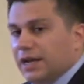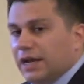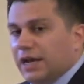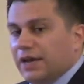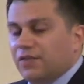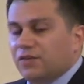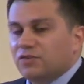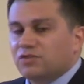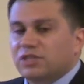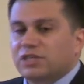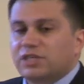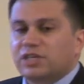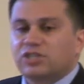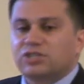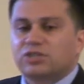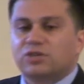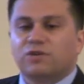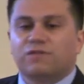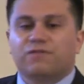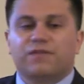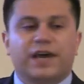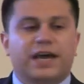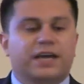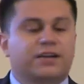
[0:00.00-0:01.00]
And there's
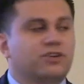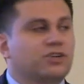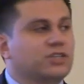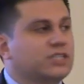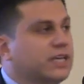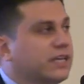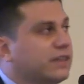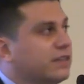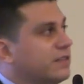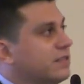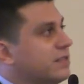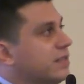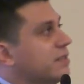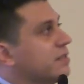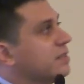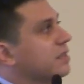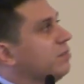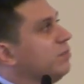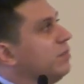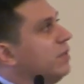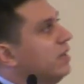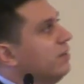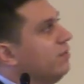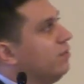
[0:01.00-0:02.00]
additional factors at the
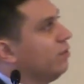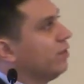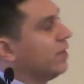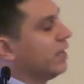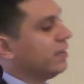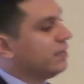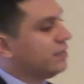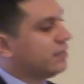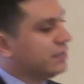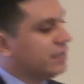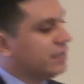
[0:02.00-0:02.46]
system level that